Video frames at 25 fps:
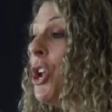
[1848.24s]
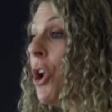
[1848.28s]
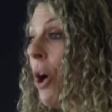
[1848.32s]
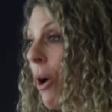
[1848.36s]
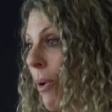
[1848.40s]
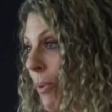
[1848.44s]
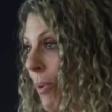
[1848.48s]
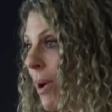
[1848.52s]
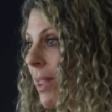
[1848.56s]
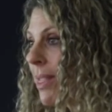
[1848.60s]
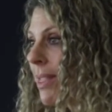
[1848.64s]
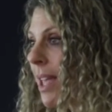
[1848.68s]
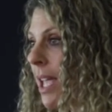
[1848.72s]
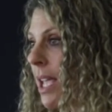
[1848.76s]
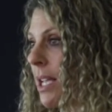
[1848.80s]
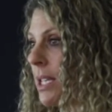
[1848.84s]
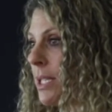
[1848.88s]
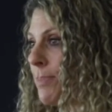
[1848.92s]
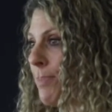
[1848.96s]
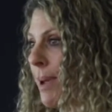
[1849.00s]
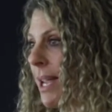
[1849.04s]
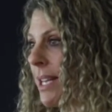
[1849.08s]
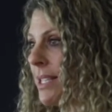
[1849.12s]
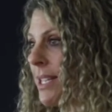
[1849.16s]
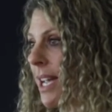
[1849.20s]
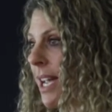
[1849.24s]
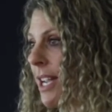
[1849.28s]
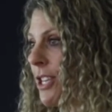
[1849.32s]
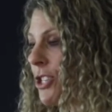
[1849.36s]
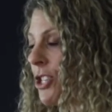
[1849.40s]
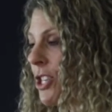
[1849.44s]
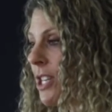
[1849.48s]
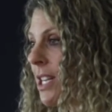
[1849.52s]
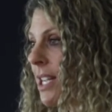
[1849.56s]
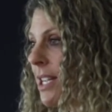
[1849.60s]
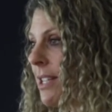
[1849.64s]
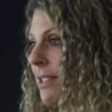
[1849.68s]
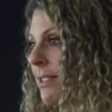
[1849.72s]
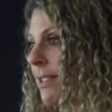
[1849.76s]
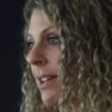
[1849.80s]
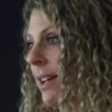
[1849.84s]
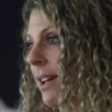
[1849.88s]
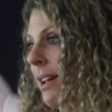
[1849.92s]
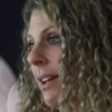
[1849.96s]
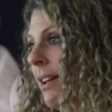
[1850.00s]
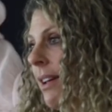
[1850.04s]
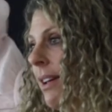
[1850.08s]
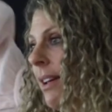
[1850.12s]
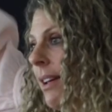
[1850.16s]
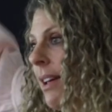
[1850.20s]
know what the expectation is,
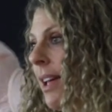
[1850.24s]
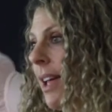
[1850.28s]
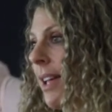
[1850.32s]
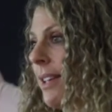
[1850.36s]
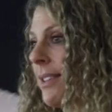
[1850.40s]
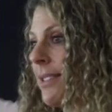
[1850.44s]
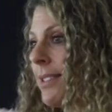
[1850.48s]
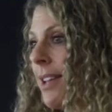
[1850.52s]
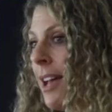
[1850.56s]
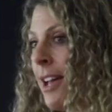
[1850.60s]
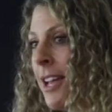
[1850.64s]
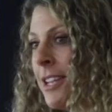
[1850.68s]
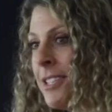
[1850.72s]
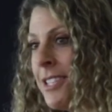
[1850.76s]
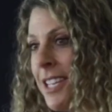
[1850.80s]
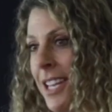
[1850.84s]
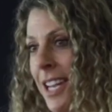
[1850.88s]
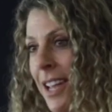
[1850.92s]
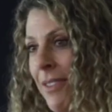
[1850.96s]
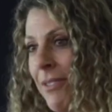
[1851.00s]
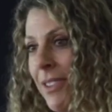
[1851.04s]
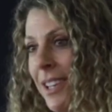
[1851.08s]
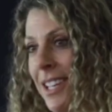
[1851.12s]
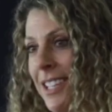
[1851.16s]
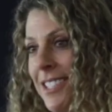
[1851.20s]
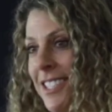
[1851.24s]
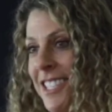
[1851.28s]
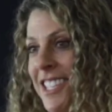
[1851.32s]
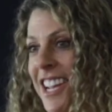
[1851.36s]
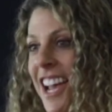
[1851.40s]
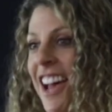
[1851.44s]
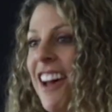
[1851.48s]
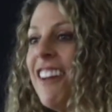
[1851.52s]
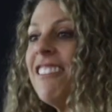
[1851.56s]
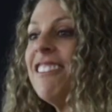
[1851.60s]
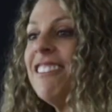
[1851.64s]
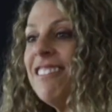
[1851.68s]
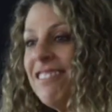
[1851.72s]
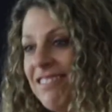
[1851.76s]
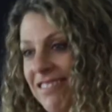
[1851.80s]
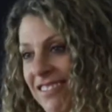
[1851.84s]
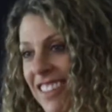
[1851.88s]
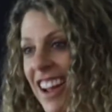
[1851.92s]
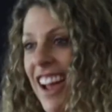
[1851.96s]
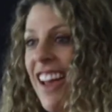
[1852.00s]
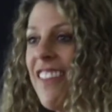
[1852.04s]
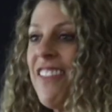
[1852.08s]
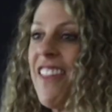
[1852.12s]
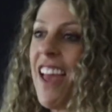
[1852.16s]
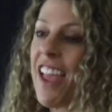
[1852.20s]
anxiety level is down
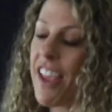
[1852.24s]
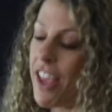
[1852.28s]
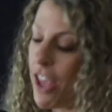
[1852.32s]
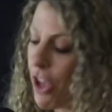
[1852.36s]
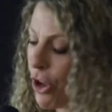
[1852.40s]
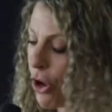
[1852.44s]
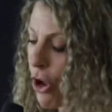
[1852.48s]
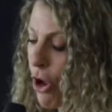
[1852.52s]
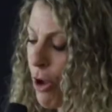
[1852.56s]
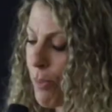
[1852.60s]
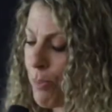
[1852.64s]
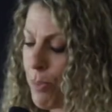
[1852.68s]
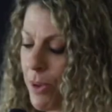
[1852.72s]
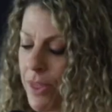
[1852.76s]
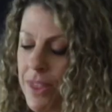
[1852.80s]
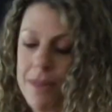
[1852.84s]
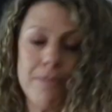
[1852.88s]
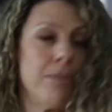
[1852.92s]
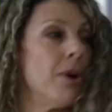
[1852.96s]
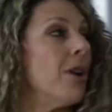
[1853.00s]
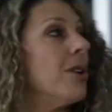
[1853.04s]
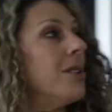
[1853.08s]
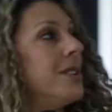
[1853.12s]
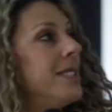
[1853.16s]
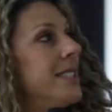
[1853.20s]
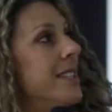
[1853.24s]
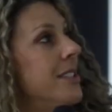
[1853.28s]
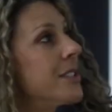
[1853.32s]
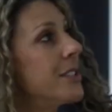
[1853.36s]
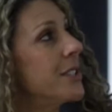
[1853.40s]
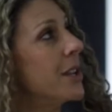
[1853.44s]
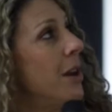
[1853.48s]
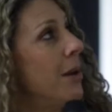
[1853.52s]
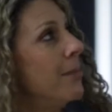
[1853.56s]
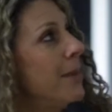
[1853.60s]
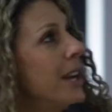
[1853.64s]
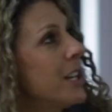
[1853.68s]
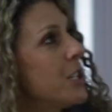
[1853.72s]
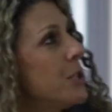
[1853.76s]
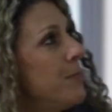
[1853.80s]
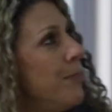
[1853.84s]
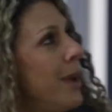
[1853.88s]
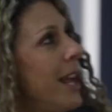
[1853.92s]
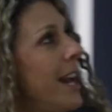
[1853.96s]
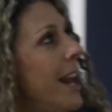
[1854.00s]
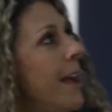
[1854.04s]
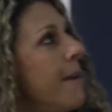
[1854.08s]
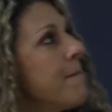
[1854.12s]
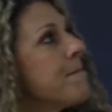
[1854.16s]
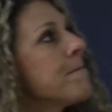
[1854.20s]
and they can cope with the process so much
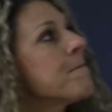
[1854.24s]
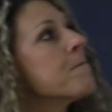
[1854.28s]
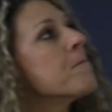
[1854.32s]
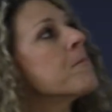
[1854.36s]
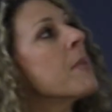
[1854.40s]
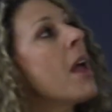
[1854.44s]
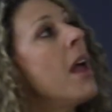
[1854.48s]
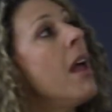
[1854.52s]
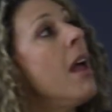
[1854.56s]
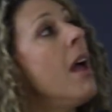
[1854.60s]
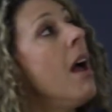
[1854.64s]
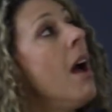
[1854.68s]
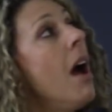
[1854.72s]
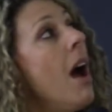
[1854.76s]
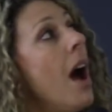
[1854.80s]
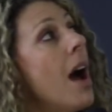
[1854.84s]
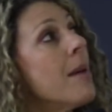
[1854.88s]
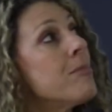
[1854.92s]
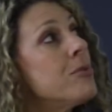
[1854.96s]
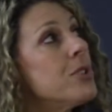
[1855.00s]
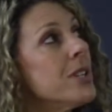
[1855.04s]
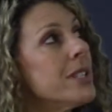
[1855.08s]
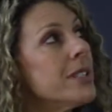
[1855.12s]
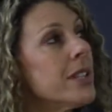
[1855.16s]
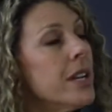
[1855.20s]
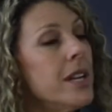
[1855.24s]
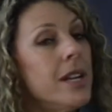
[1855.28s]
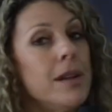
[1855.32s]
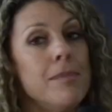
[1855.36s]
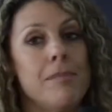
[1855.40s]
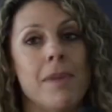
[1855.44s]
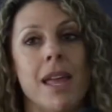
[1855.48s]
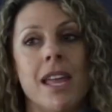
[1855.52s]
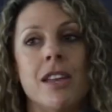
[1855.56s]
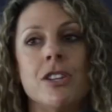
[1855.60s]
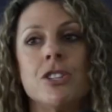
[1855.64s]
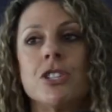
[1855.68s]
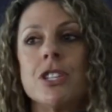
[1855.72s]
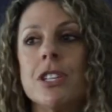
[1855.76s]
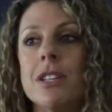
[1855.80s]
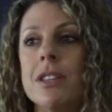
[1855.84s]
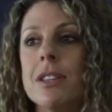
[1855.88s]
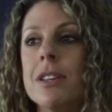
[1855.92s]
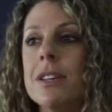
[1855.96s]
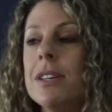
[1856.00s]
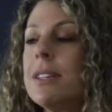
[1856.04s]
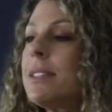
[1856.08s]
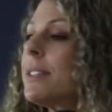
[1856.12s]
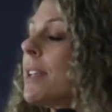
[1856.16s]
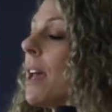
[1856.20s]
better. I'm just going to mention
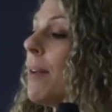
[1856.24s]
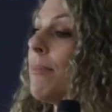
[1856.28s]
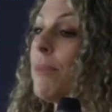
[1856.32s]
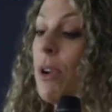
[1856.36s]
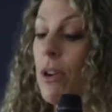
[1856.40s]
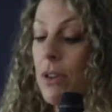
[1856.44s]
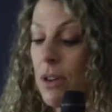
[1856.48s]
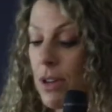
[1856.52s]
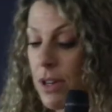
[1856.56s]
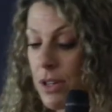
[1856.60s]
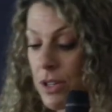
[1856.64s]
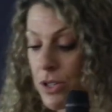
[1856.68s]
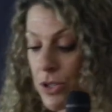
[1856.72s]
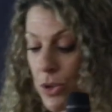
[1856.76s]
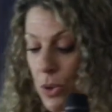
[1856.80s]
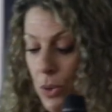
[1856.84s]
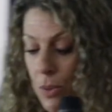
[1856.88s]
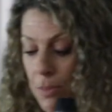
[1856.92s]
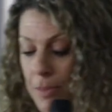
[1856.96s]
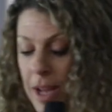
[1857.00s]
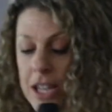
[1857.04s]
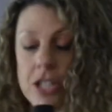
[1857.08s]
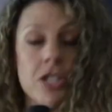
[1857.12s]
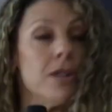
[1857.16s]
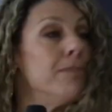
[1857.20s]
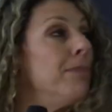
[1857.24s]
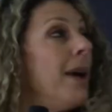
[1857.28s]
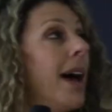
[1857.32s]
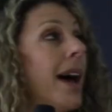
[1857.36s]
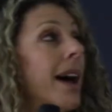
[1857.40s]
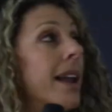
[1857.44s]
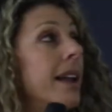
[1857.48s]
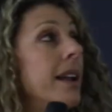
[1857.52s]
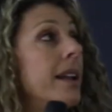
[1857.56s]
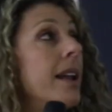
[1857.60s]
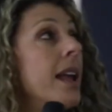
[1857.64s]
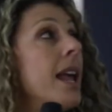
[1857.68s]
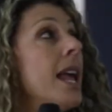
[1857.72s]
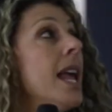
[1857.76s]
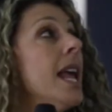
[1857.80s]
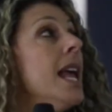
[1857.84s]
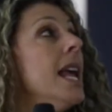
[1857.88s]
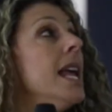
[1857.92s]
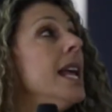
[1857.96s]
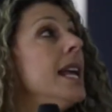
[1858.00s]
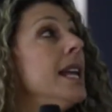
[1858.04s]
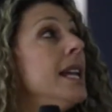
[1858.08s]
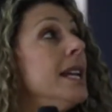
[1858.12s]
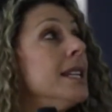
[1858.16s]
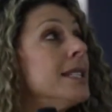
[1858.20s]
this. I'm not going to talk much about it.
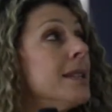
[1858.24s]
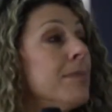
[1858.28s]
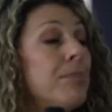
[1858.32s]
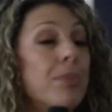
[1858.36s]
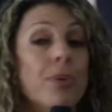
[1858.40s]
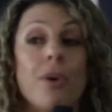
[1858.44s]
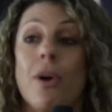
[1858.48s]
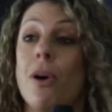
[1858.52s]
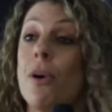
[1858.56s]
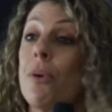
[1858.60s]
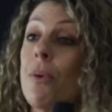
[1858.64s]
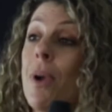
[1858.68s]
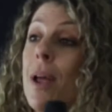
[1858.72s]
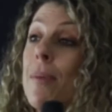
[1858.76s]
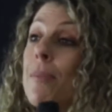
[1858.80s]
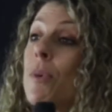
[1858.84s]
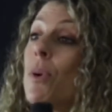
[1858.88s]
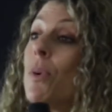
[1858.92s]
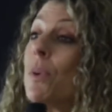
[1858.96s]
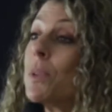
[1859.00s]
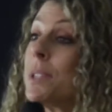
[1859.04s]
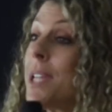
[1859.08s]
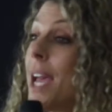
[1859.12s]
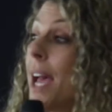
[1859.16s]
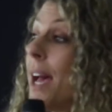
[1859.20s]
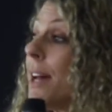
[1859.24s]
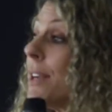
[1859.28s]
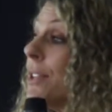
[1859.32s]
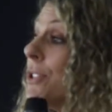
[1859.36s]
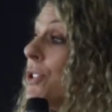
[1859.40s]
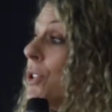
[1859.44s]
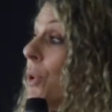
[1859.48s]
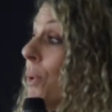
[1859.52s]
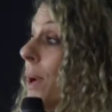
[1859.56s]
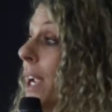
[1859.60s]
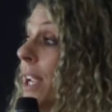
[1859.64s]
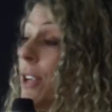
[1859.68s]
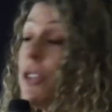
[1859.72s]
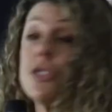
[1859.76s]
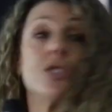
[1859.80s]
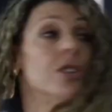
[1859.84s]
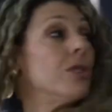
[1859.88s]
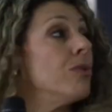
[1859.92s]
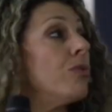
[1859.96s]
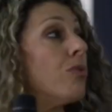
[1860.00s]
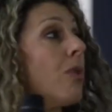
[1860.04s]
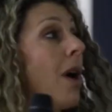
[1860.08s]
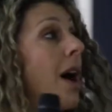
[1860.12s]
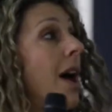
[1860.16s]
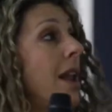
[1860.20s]
It is a program called How Does Your
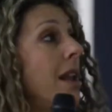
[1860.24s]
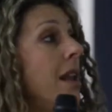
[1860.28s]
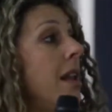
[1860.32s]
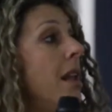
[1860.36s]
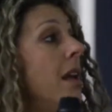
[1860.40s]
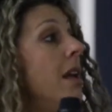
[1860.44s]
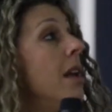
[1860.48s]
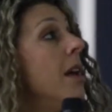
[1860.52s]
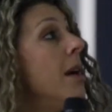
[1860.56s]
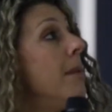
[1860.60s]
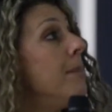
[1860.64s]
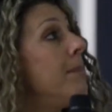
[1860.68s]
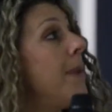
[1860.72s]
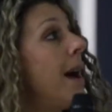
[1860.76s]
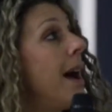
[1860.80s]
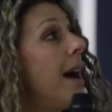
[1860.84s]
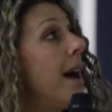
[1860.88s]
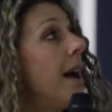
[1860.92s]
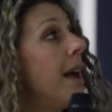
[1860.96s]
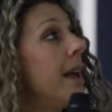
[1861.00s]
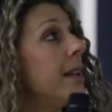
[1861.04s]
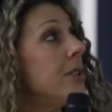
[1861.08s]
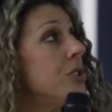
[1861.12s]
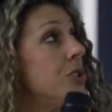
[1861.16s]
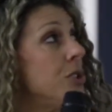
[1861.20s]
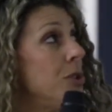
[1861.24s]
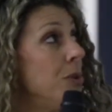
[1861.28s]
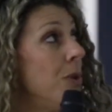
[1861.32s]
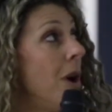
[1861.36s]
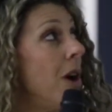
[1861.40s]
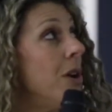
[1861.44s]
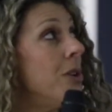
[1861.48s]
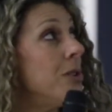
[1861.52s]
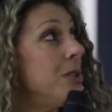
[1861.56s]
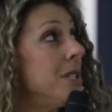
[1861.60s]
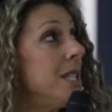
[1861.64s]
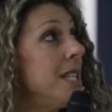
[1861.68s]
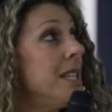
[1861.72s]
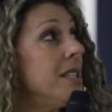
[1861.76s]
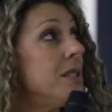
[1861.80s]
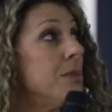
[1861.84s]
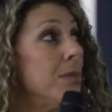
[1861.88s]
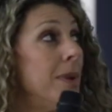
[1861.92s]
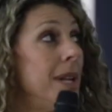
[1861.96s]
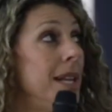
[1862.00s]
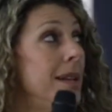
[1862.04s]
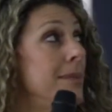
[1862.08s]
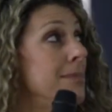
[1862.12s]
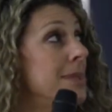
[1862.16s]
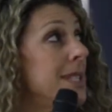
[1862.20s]
Engine Run by 2 OTs,
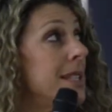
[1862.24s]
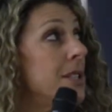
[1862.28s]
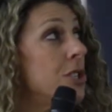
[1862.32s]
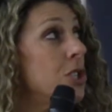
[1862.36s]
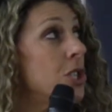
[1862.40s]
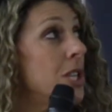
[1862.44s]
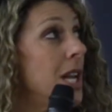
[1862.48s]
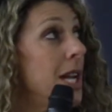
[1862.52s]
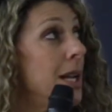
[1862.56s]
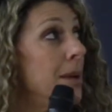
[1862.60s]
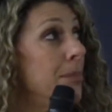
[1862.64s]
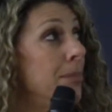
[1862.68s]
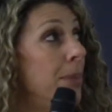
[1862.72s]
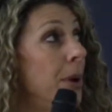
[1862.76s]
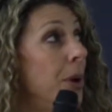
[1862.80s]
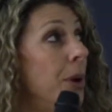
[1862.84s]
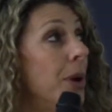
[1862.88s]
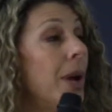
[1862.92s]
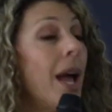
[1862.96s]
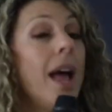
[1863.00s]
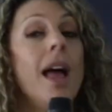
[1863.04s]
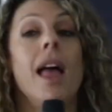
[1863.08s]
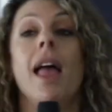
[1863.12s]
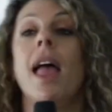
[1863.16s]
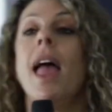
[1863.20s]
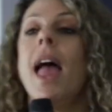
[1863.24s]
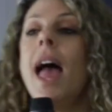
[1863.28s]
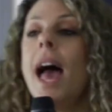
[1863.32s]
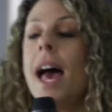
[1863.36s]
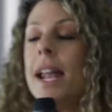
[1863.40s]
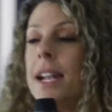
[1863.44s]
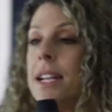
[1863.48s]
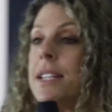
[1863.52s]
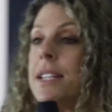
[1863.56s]
Williams and Schellenberger, and